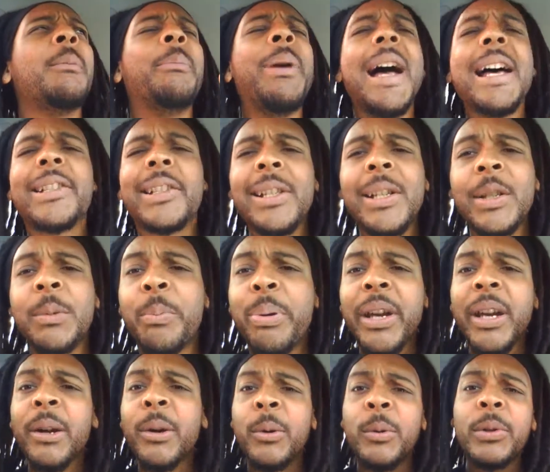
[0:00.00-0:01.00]
passing these
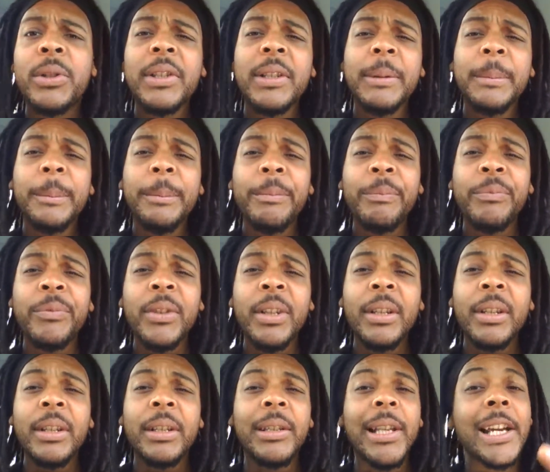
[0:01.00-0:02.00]
bills,
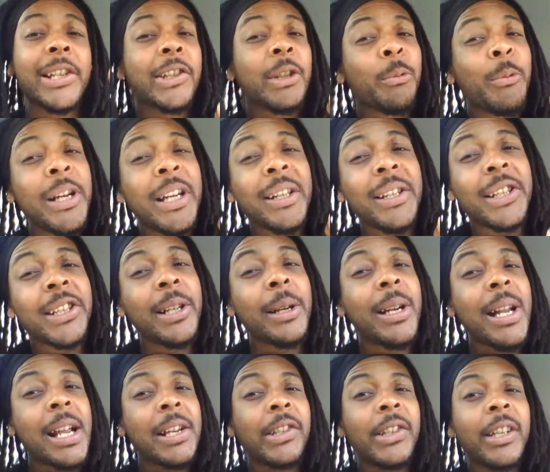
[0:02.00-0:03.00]
they should
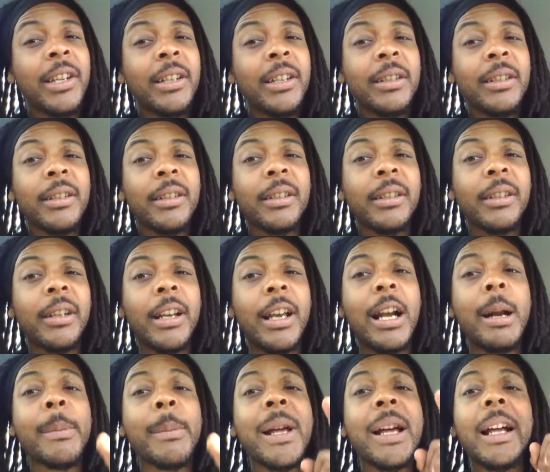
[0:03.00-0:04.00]
reconsider that shit.
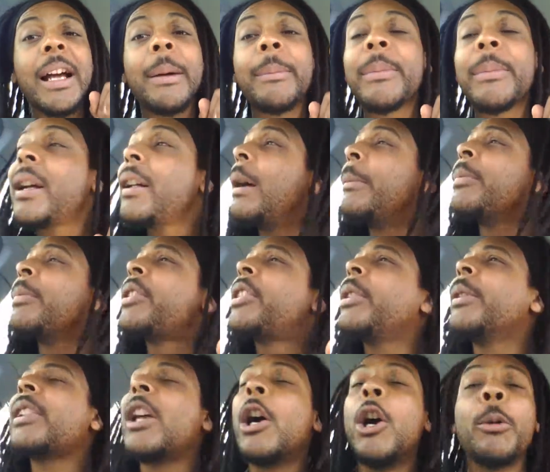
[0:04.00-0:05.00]
And I'm
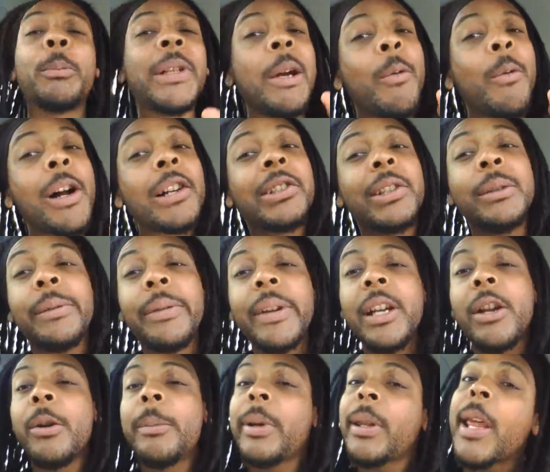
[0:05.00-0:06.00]
serious. I hope they watch this
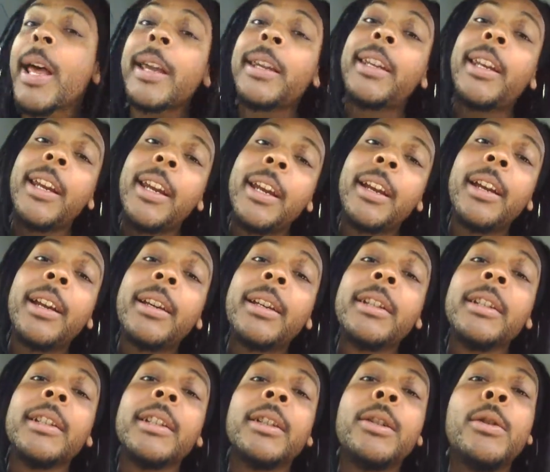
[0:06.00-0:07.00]
video and be like, yeah,
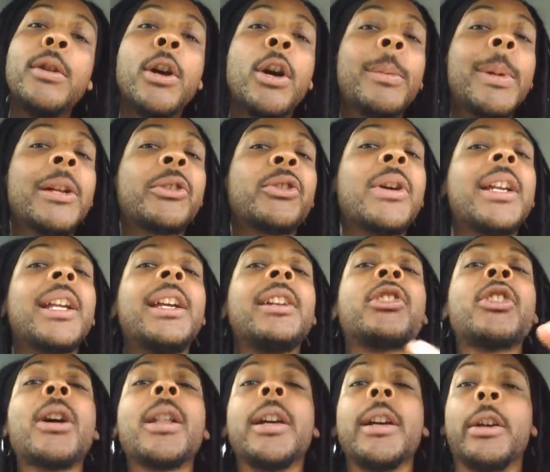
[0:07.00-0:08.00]
I'm not trying to
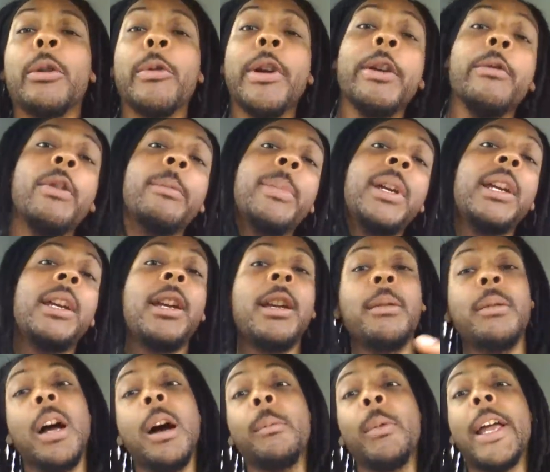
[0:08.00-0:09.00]
get y'all to agree with me
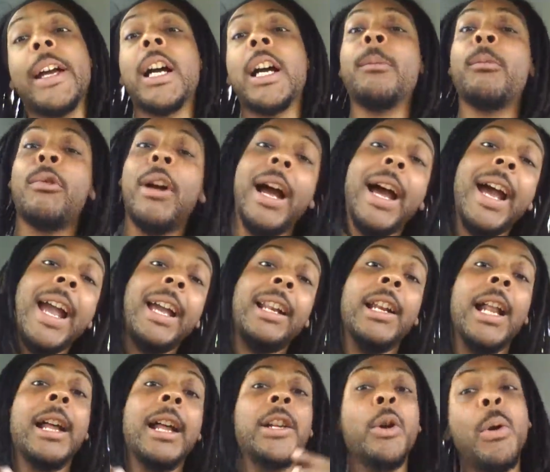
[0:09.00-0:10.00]
and I'm right
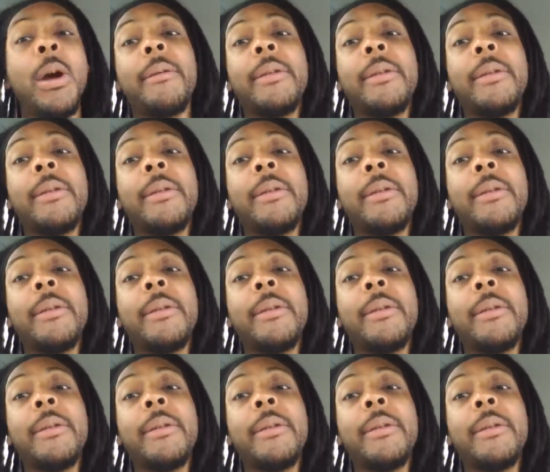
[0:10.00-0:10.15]
and I know